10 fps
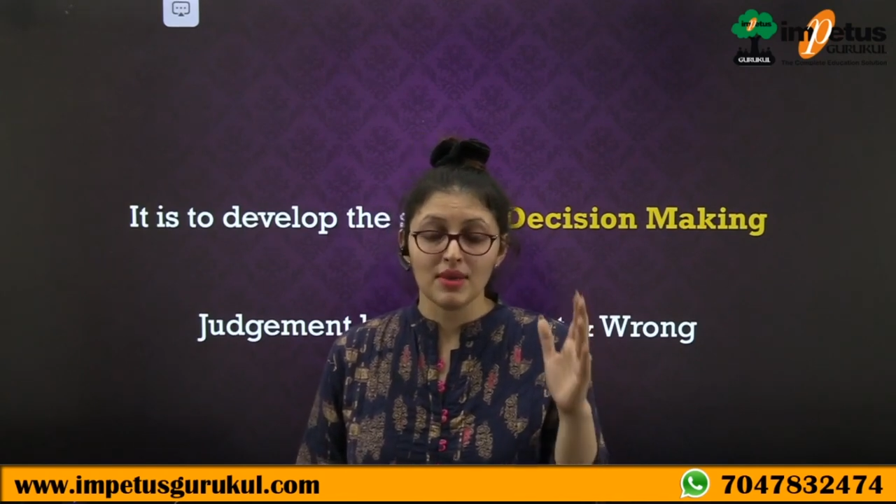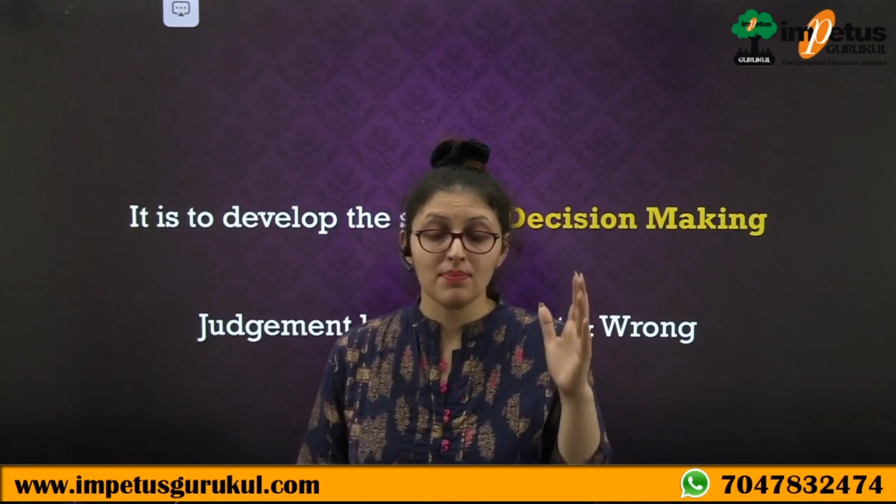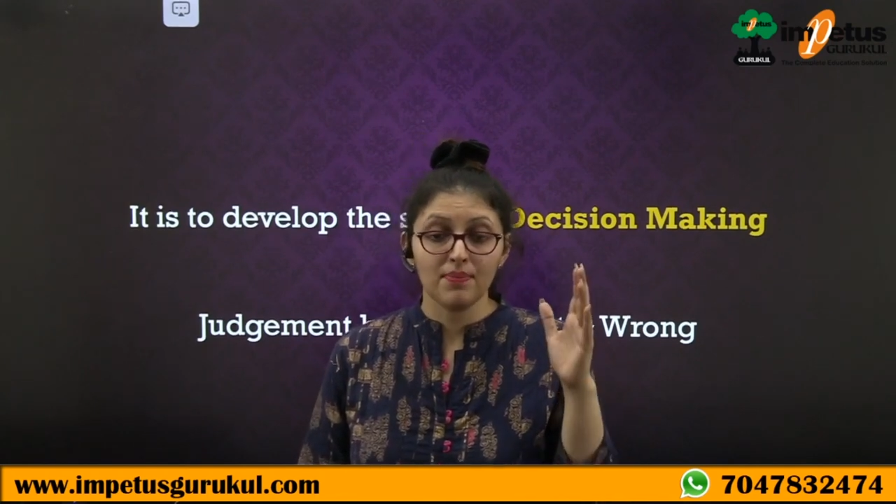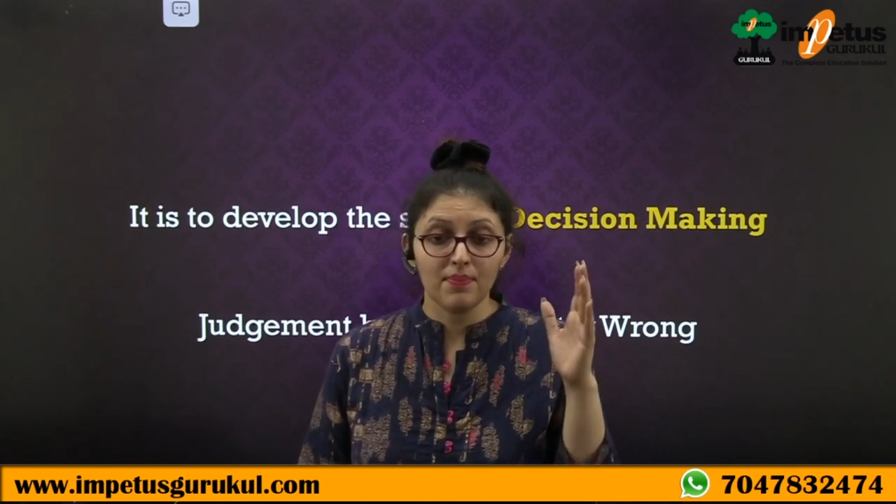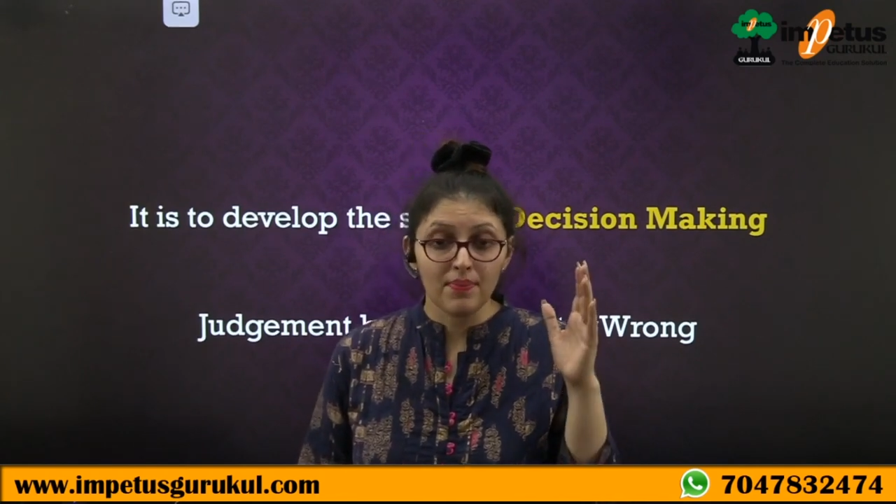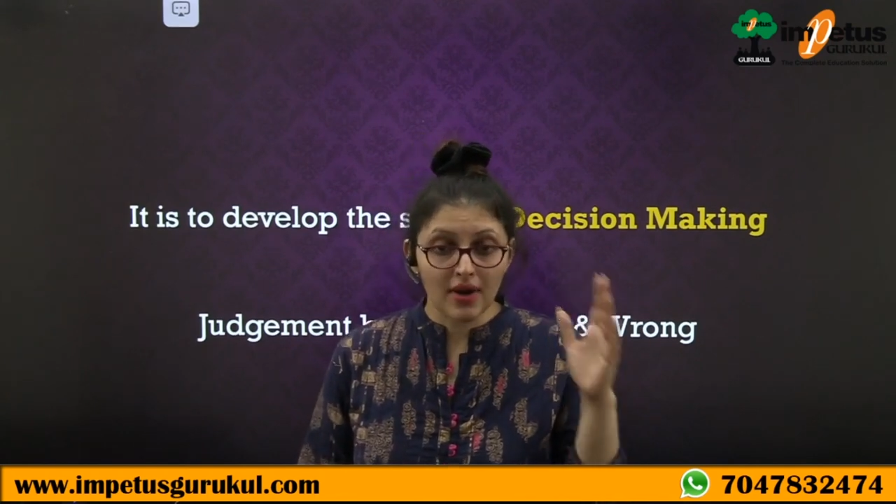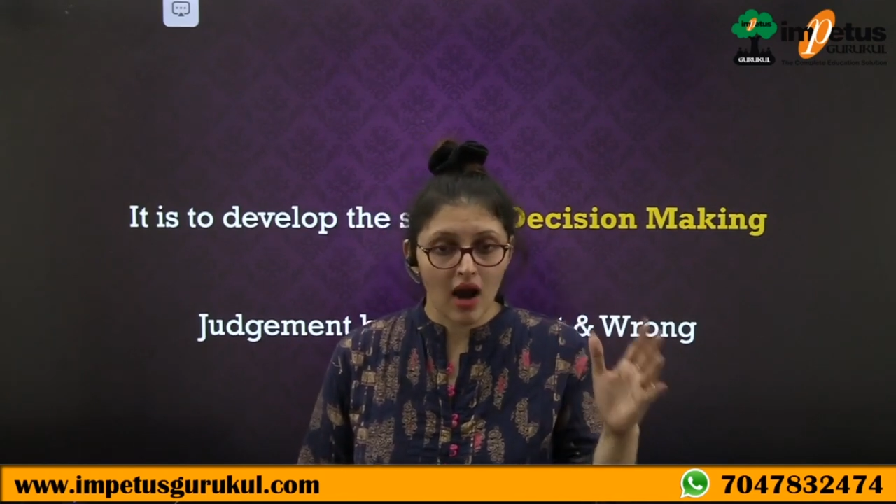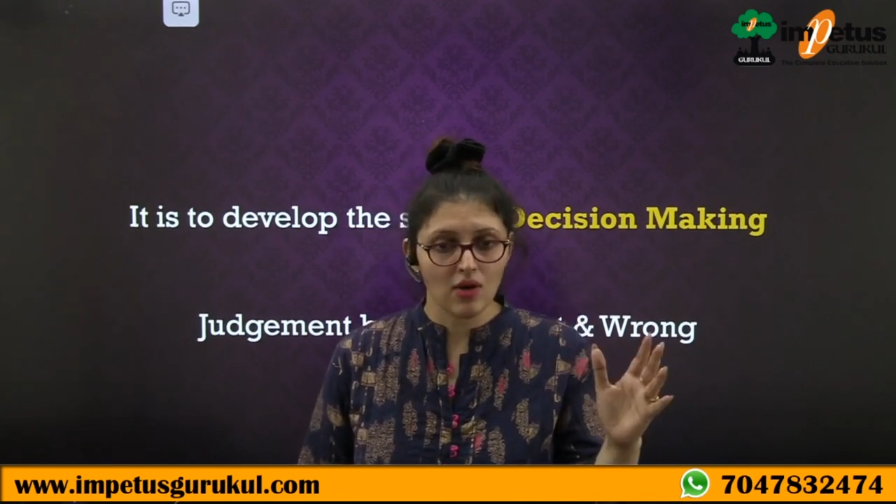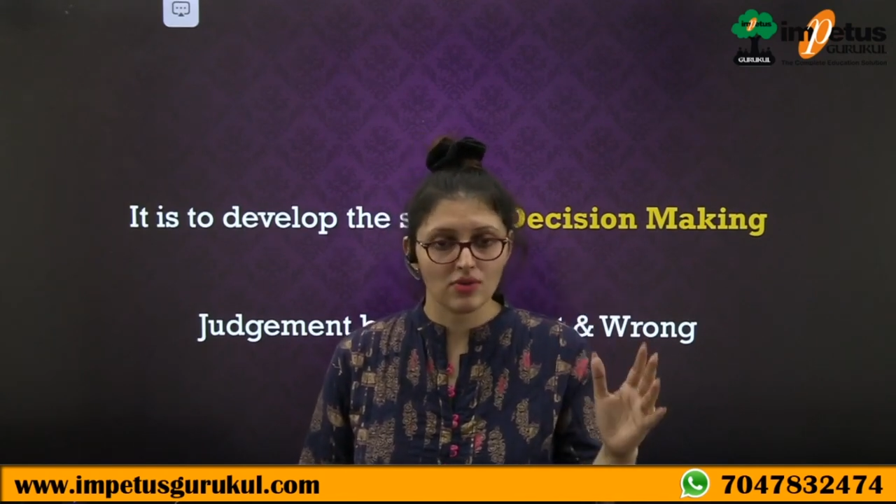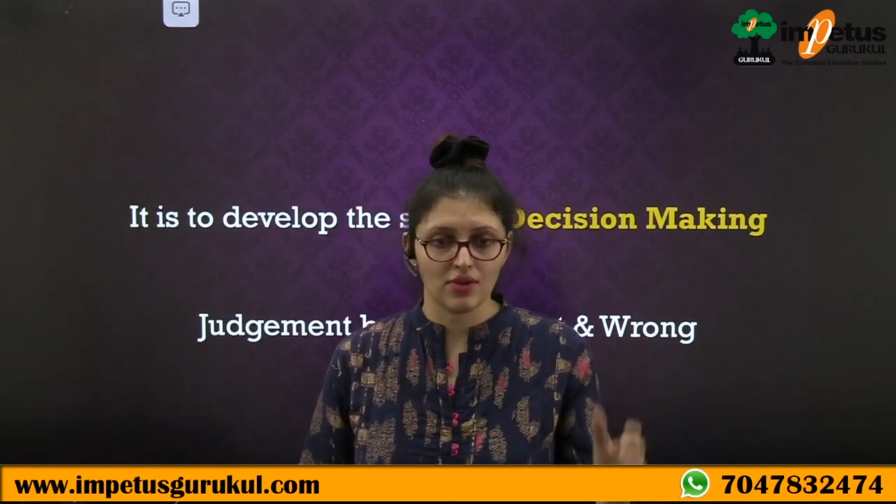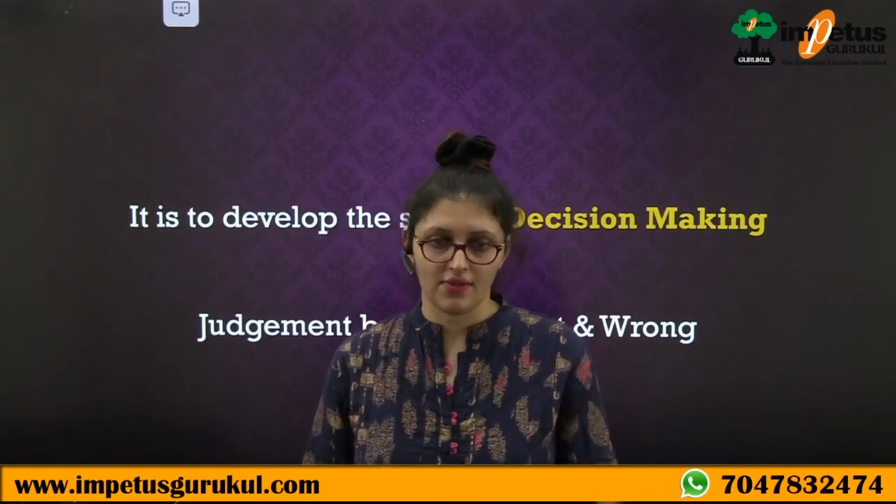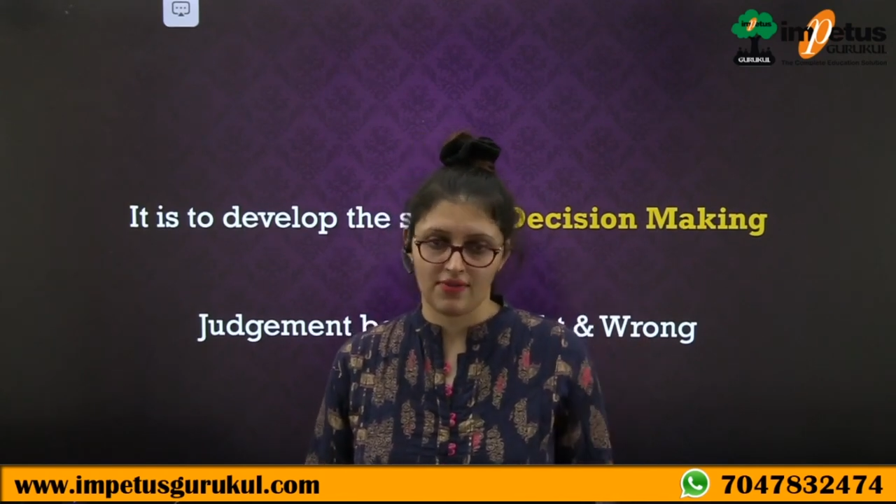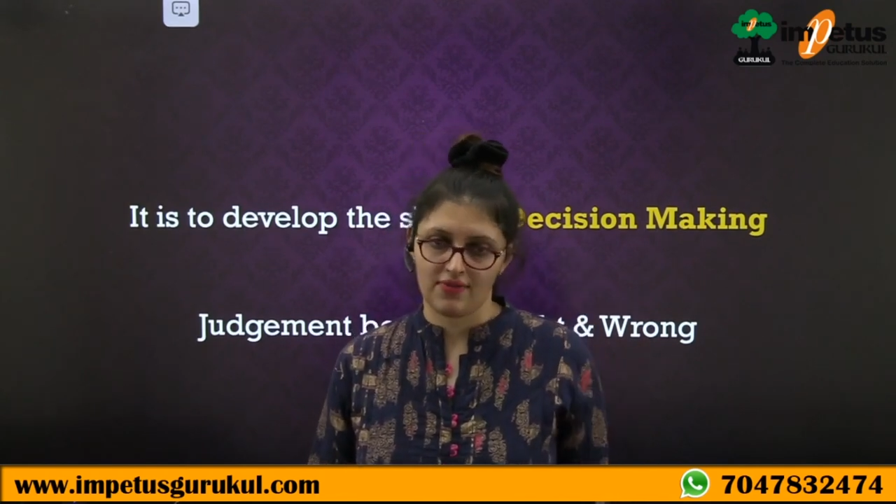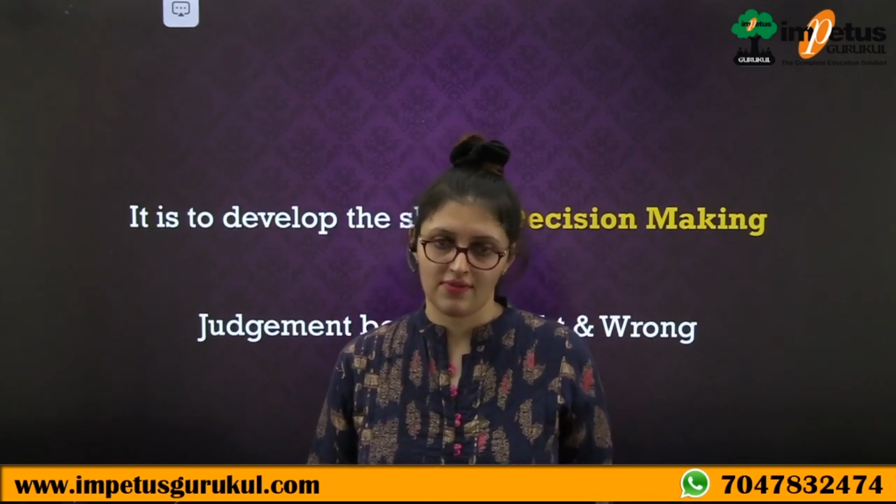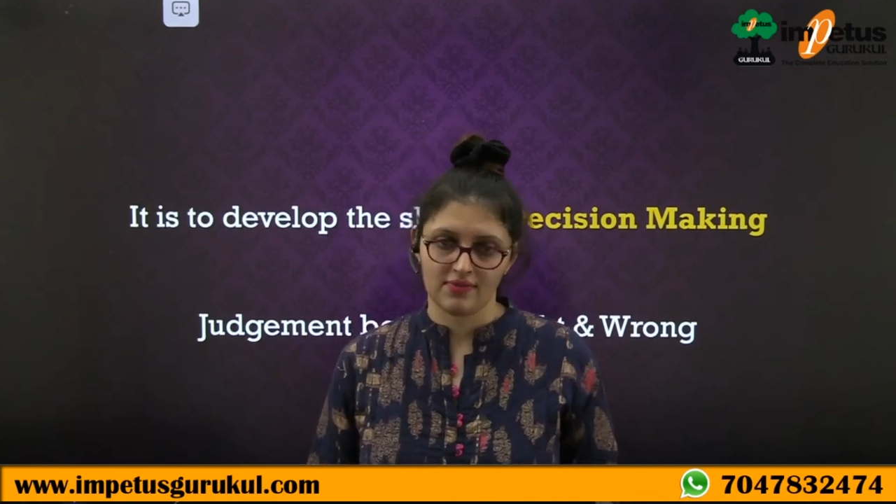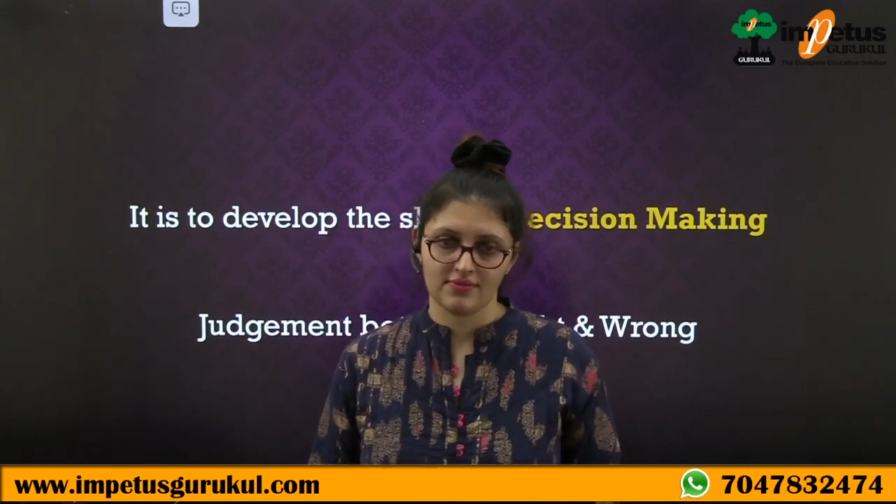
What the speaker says: be proud of.